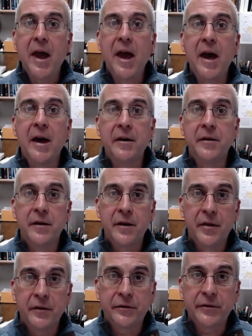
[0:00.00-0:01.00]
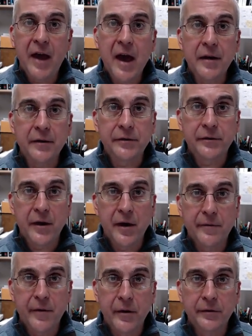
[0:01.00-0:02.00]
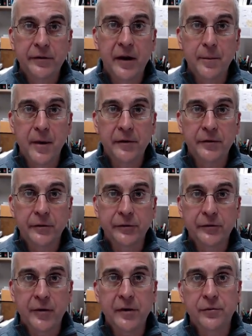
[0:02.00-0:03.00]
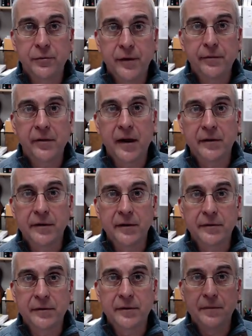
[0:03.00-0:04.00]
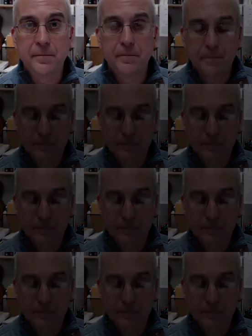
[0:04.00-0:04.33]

and the status of our segmental stretch reflexes.